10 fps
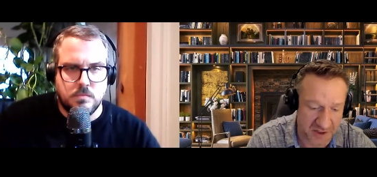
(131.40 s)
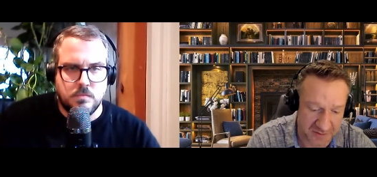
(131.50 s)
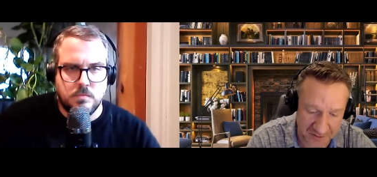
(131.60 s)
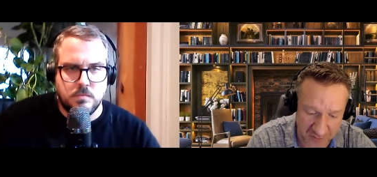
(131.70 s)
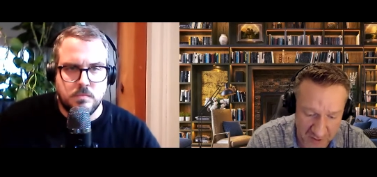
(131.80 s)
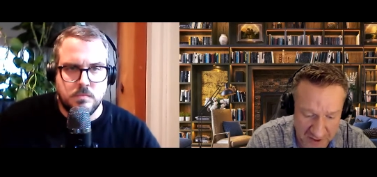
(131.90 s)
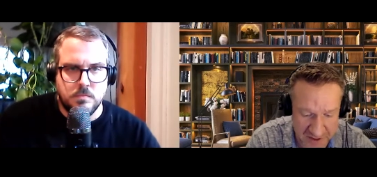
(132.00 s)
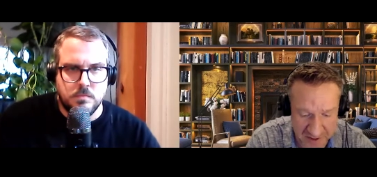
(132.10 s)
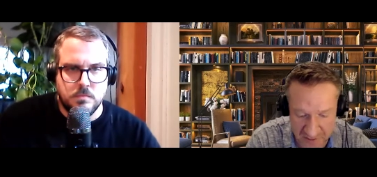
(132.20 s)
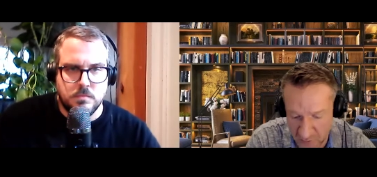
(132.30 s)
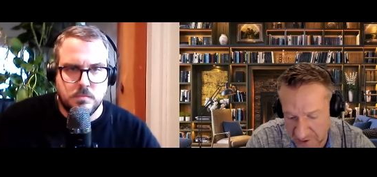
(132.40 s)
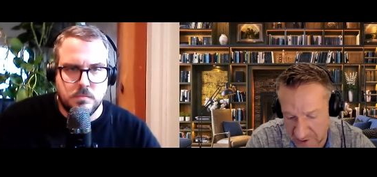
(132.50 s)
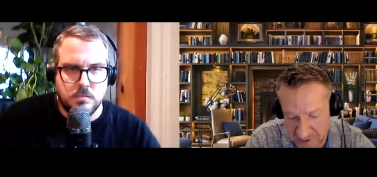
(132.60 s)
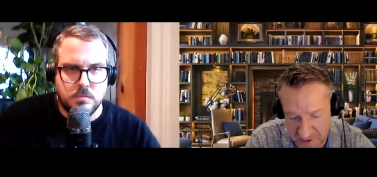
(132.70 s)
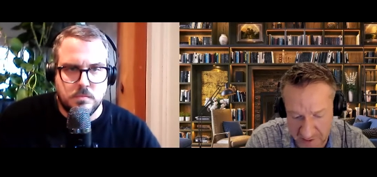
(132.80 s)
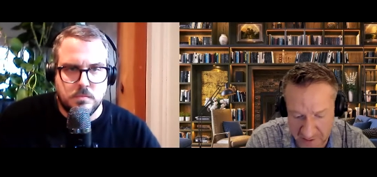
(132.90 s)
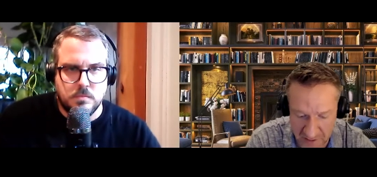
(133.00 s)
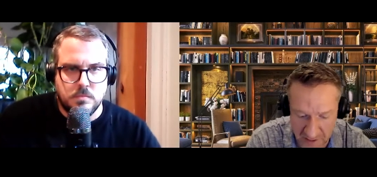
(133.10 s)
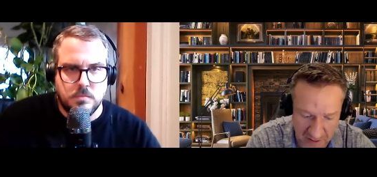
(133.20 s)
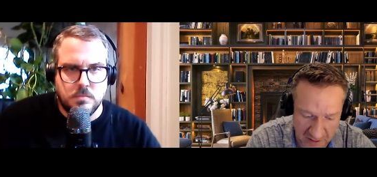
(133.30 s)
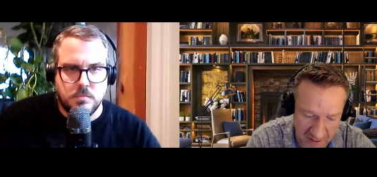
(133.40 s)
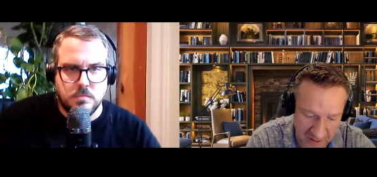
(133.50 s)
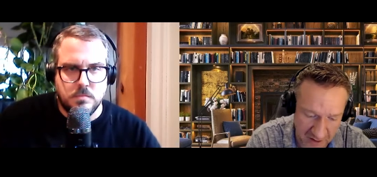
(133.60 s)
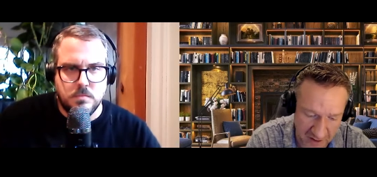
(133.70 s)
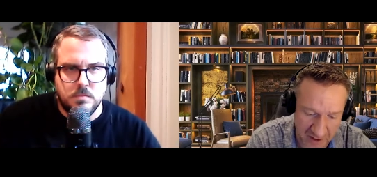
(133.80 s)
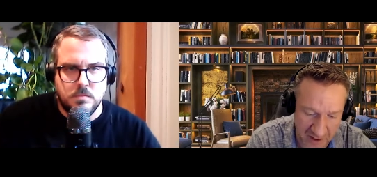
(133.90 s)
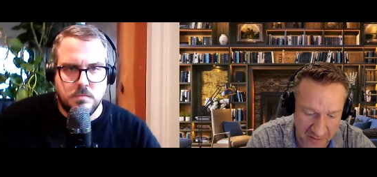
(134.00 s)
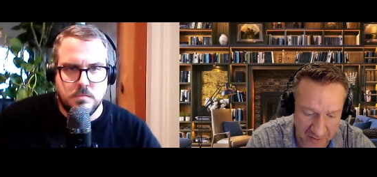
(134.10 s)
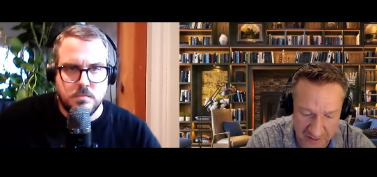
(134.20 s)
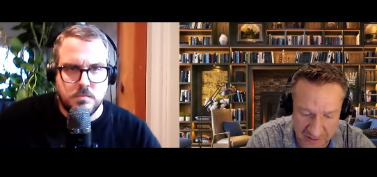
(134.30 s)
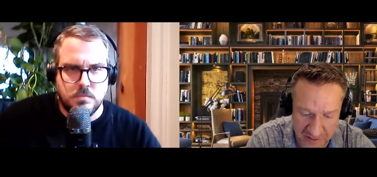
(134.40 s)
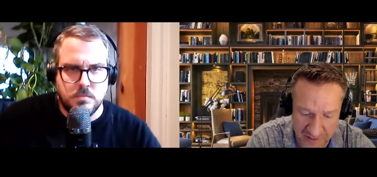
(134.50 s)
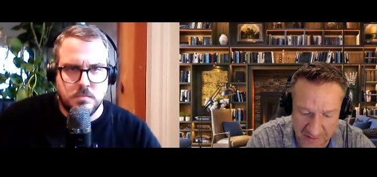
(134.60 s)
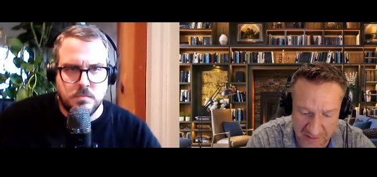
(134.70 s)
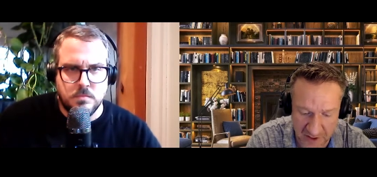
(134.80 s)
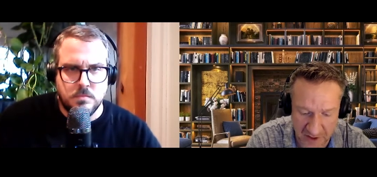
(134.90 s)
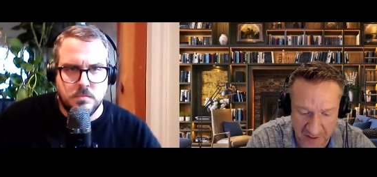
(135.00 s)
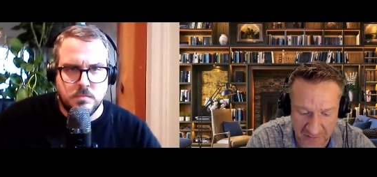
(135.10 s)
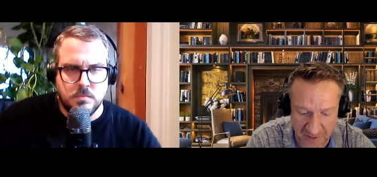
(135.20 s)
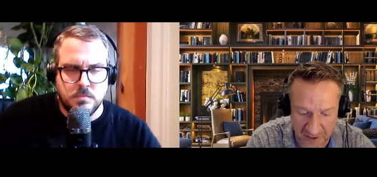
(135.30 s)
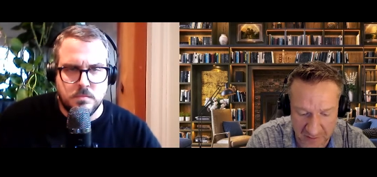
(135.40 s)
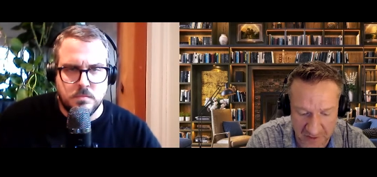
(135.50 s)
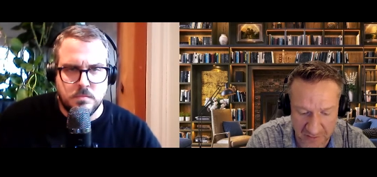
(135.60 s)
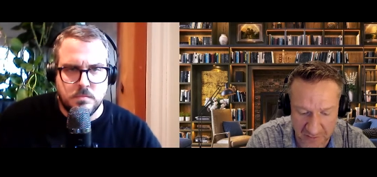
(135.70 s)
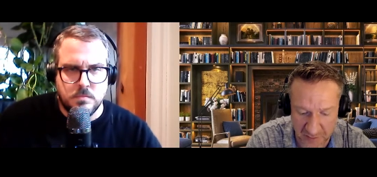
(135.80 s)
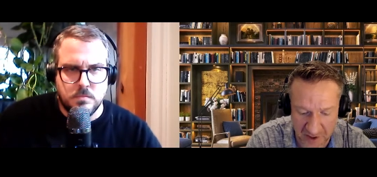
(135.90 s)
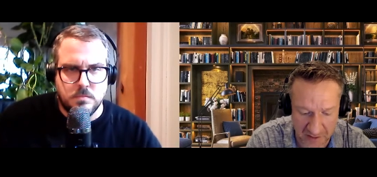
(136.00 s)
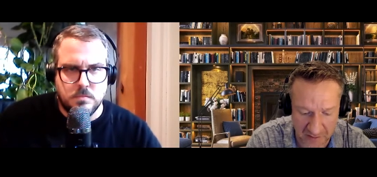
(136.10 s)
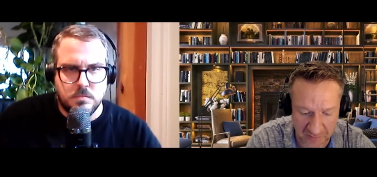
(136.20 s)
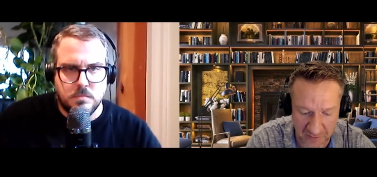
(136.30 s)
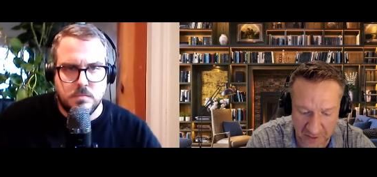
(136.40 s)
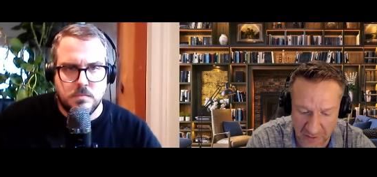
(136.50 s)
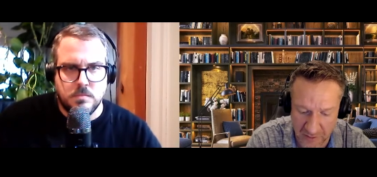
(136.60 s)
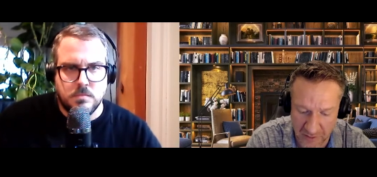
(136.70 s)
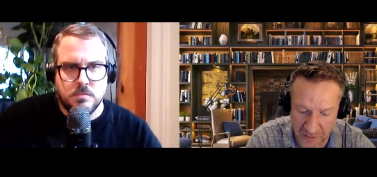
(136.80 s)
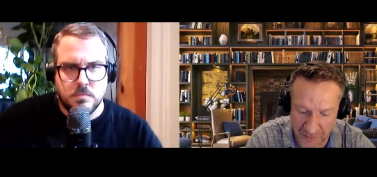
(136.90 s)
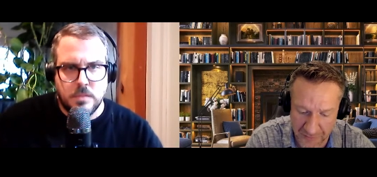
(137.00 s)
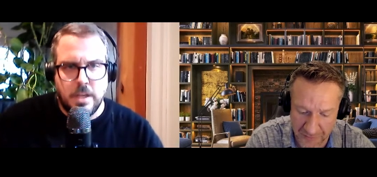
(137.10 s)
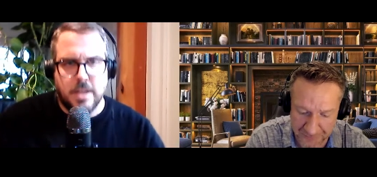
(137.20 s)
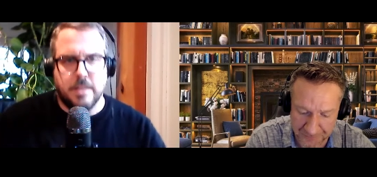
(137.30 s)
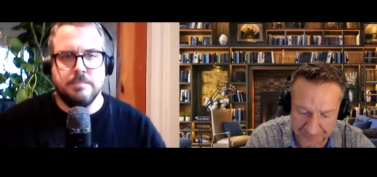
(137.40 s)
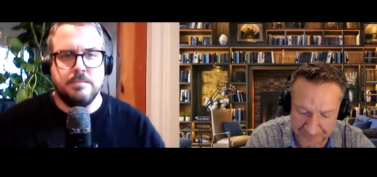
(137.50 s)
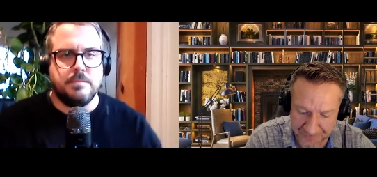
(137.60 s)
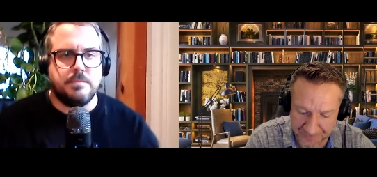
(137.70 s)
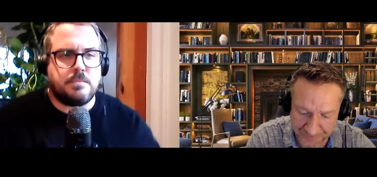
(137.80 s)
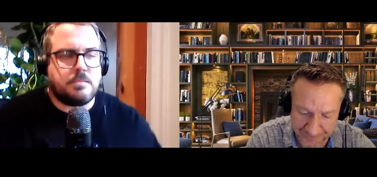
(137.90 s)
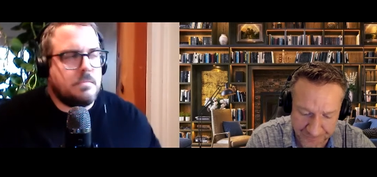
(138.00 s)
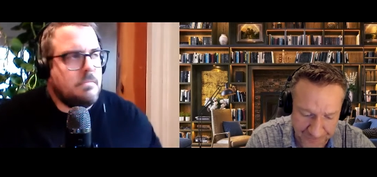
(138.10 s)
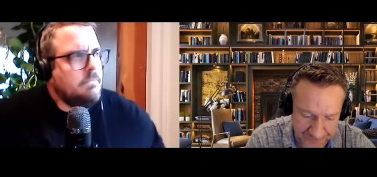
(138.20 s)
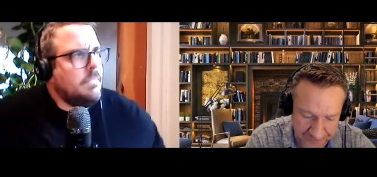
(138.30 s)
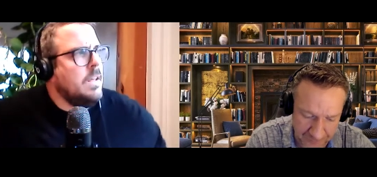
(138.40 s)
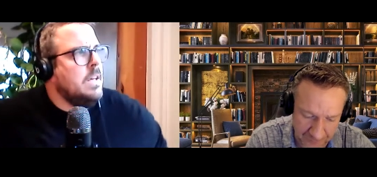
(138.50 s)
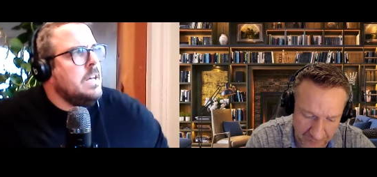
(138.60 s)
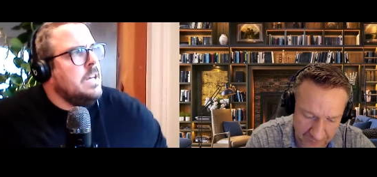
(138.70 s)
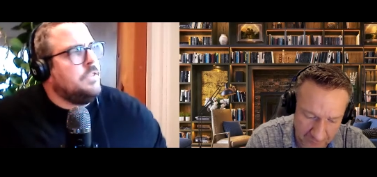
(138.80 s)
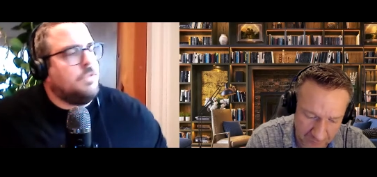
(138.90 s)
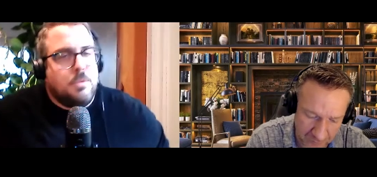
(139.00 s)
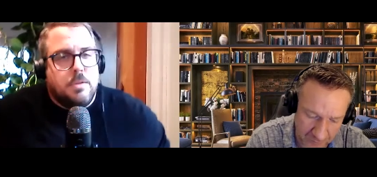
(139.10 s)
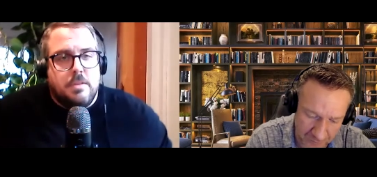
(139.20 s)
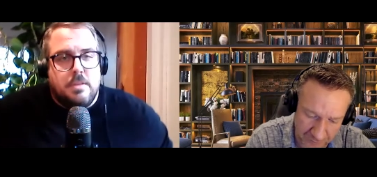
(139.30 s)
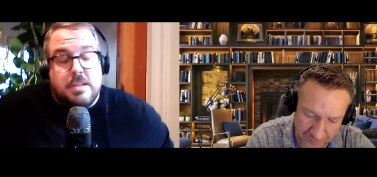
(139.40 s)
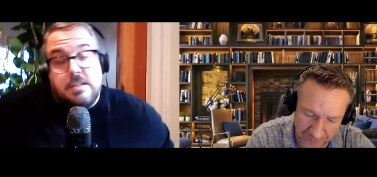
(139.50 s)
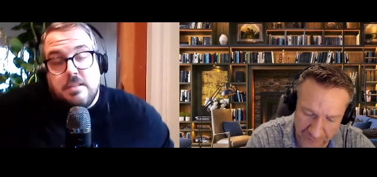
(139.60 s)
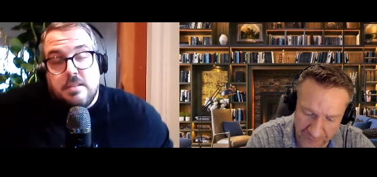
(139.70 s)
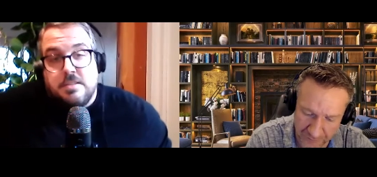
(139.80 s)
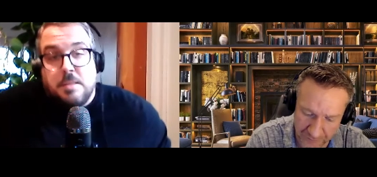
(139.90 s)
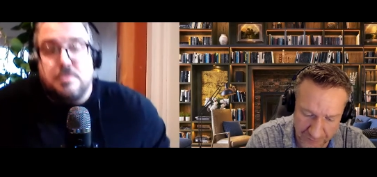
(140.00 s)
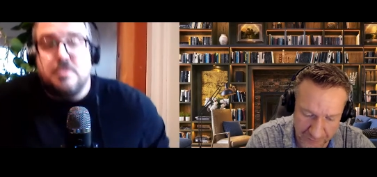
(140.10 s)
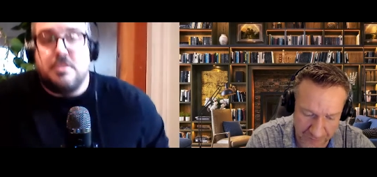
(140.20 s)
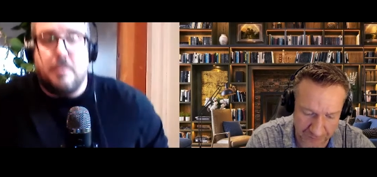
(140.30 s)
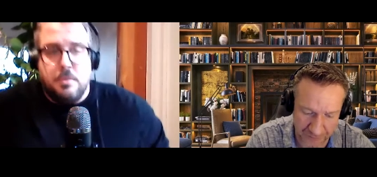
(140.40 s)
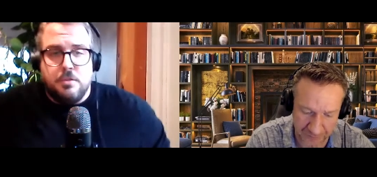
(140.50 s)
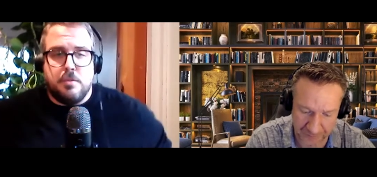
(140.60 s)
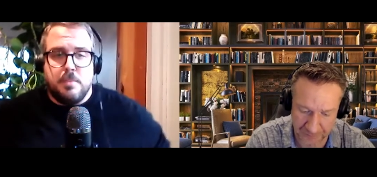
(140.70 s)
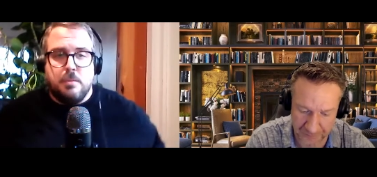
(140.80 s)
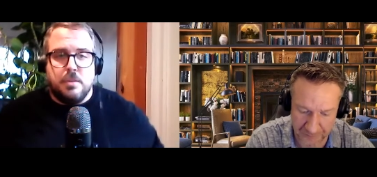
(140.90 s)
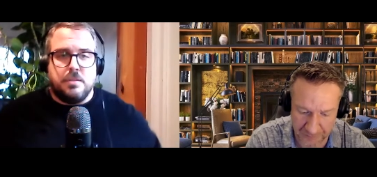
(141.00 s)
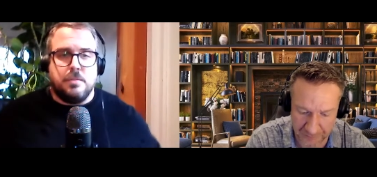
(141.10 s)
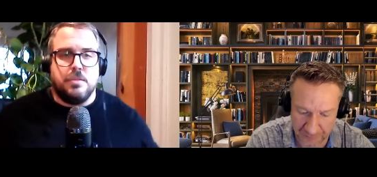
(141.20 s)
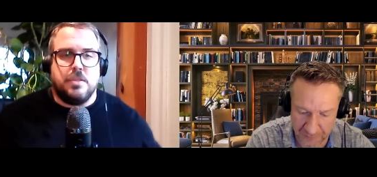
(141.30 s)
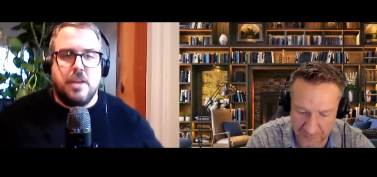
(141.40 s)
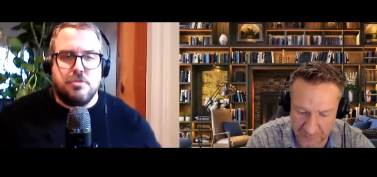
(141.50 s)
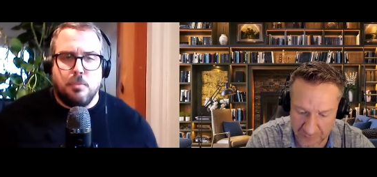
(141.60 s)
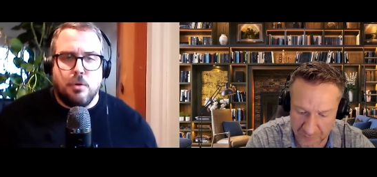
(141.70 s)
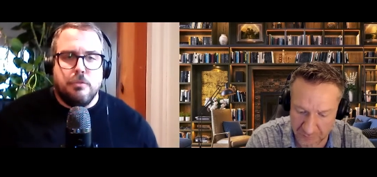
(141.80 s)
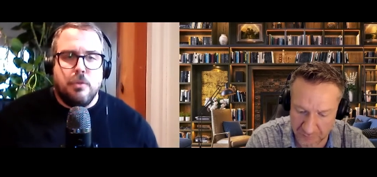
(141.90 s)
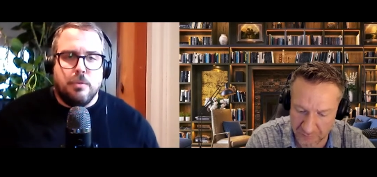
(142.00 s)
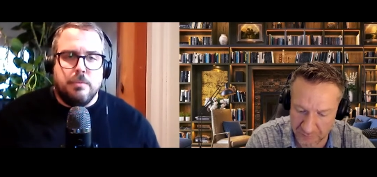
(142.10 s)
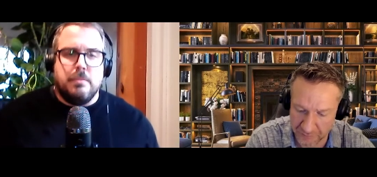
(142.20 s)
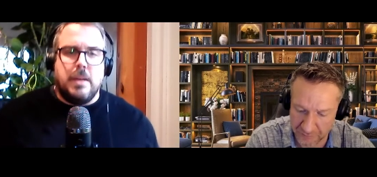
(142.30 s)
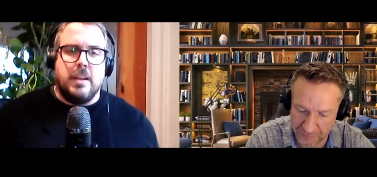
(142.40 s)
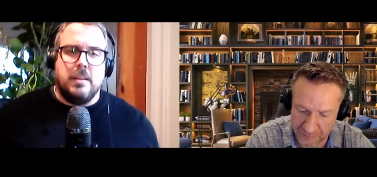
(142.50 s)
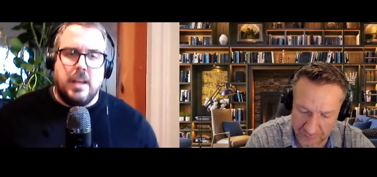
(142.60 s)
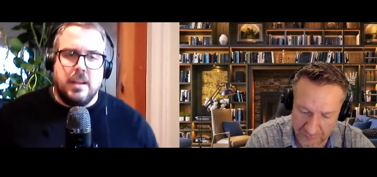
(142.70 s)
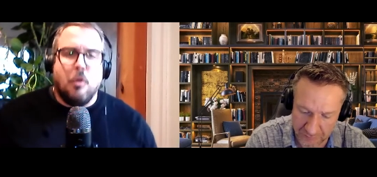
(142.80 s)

Speaker 1: the substance was and what uh, and how it kind of developed into a pattern for you.
Speaker 2: Yeah. So the, the substance of abuse for me was was hydromorphone and, and